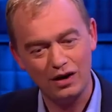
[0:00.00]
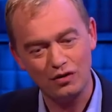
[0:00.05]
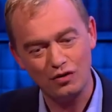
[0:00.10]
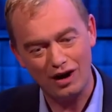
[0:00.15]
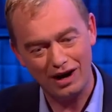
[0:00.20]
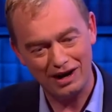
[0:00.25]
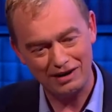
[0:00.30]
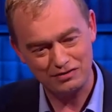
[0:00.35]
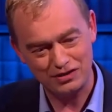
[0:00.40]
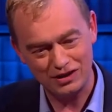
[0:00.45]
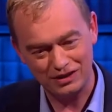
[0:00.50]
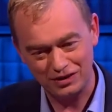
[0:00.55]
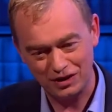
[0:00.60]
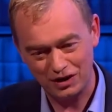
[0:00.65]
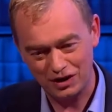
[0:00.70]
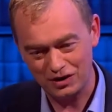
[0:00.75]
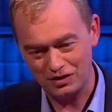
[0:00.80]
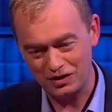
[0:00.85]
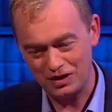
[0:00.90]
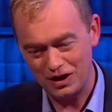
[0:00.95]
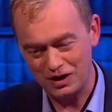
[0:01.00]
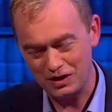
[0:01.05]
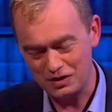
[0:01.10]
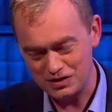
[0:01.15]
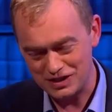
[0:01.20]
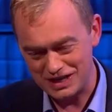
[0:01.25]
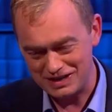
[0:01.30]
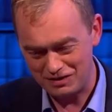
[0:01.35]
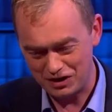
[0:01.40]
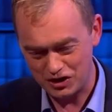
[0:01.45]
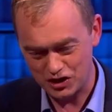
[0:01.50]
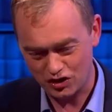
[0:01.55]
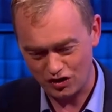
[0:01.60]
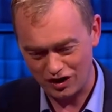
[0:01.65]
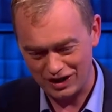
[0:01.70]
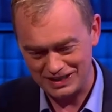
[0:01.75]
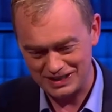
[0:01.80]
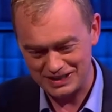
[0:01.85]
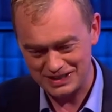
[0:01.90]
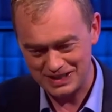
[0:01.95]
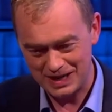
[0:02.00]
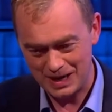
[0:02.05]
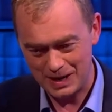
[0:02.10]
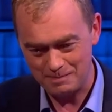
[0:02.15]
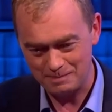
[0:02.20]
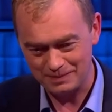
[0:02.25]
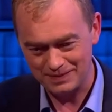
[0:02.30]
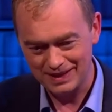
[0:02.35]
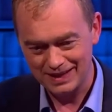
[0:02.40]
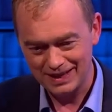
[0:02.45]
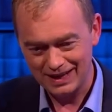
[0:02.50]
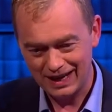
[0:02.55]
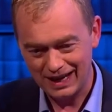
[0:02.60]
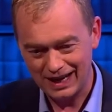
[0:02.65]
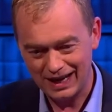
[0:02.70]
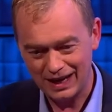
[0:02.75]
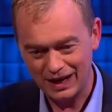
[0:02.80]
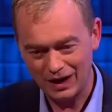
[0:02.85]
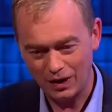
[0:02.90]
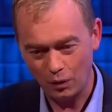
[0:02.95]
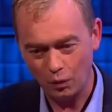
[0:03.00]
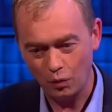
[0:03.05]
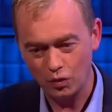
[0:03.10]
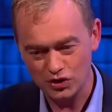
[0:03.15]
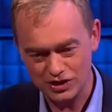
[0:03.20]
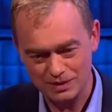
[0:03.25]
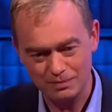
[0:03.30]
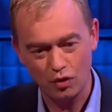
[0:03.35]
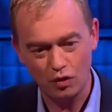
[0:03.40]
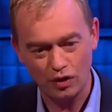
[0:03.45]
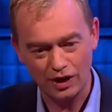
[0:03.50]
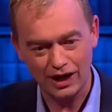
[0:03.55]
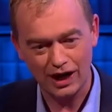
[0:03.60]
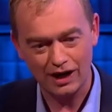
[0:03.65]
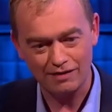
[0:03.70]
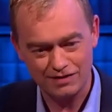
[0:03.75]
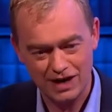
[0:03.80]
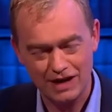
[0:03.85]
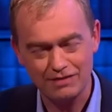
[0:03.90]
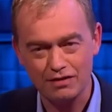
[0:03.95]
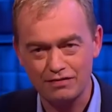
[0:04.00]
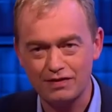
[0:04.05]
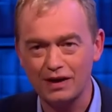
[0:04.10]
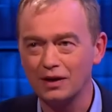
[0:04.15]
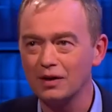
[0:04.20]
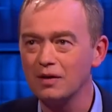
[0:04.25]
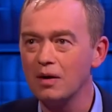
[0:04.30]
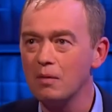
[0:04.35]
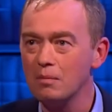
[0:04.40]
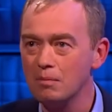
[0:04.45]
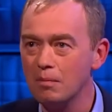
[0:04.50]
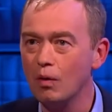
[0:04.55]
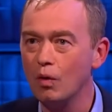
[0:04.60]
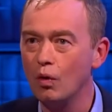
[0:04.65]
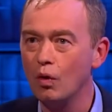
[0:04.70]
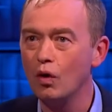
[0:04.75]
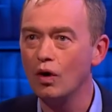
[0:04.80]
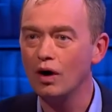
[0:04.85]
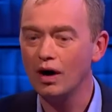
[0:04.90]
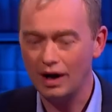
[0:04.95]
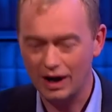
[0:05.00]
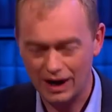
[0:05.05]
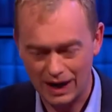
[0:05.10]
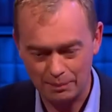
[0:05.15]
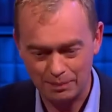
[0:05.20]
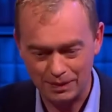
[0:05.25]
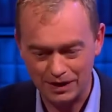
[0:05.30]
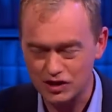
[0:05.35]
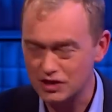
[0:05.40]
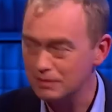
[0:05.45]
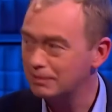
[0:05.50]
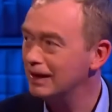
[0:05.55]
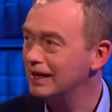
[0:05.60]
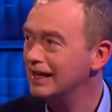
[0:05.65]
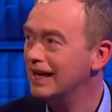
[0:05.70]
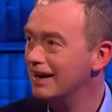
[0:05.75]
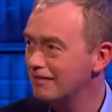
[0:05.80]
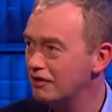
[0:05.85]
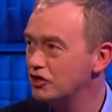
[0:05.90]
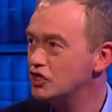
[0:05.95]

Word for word: arrived on our uh, TV screens um, uh, was the morning I've never felt more happy to be a